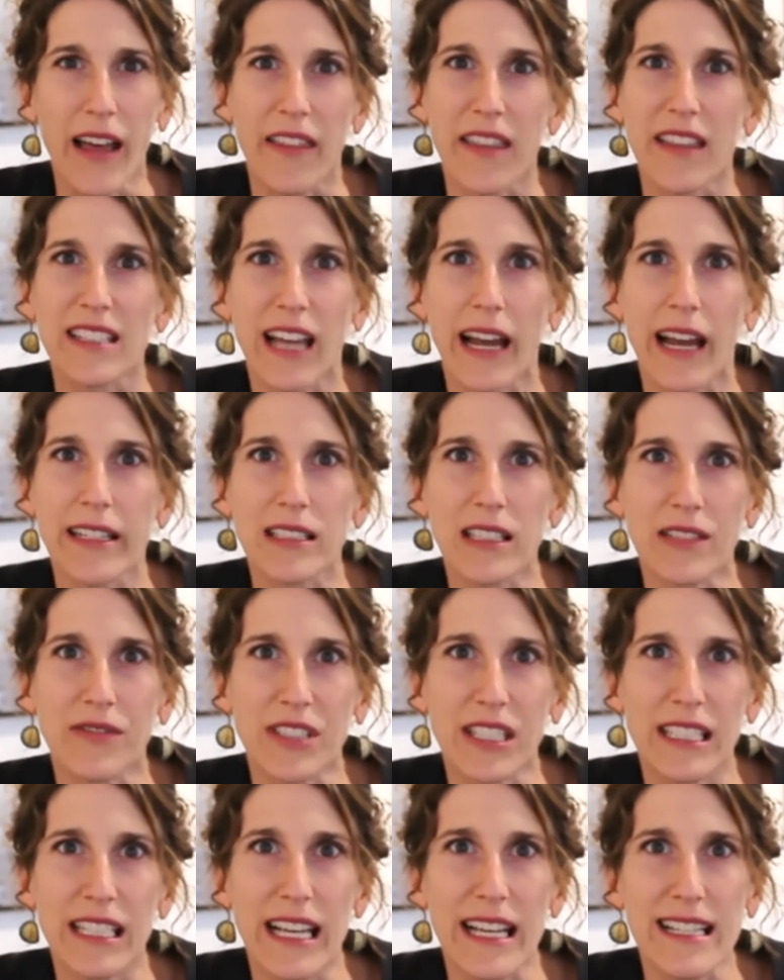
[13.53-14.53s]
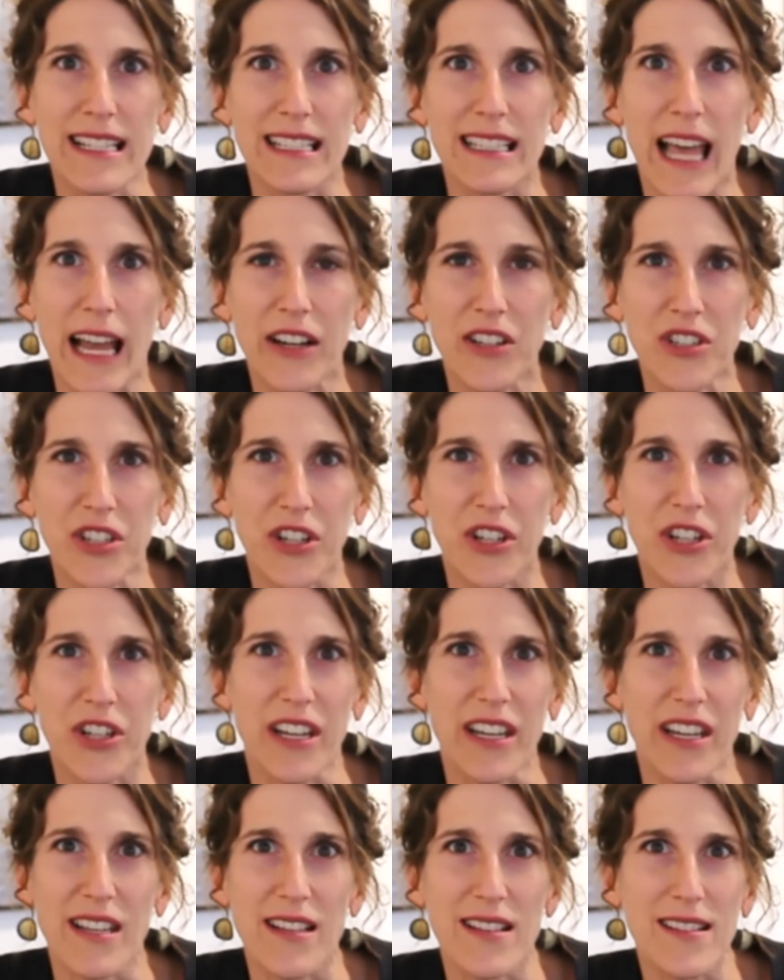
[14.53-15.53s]
The title of today's lecture
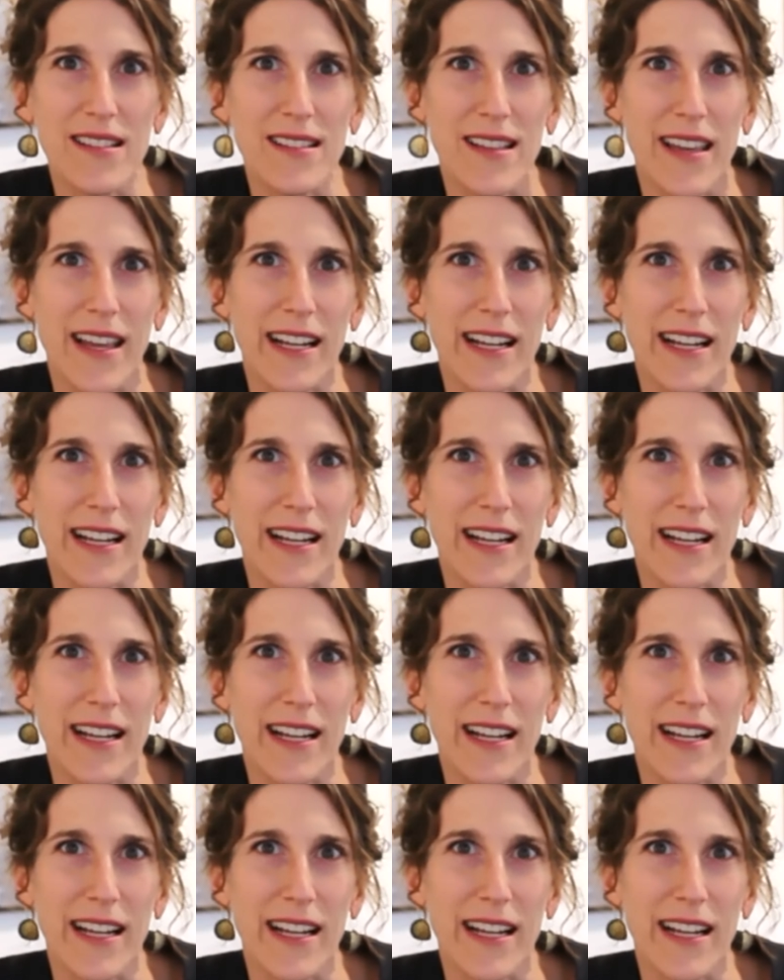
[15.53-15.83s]
is